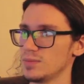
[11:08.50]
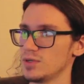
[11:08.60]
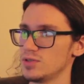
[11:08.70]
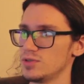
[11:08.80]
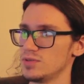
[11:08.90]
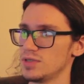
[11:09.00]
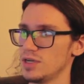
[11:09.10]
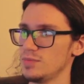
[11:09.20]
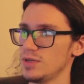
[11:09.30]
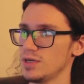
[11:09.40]
gonna do
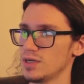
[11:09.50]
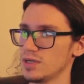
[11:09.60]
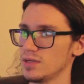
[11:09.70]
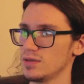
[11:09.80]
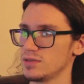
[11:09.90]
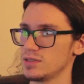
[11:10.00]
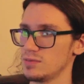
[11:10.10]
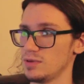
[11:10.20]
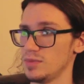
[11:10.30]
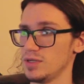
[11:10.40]
1080p high,
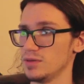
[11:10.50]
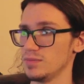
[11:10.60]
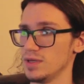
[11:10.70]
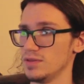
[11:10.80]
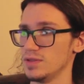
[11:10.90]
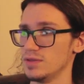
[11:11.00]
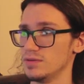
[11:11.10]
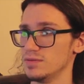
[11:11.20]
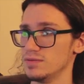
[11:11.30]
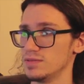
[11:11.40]
1080p medium, and
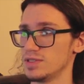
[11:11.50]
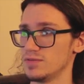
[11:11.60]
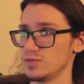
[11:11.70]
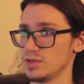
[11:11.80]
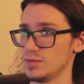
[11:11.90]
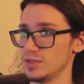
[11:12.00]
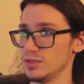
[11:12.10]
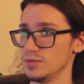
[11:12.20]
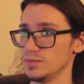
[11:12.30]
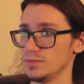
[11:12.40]
then 720p low.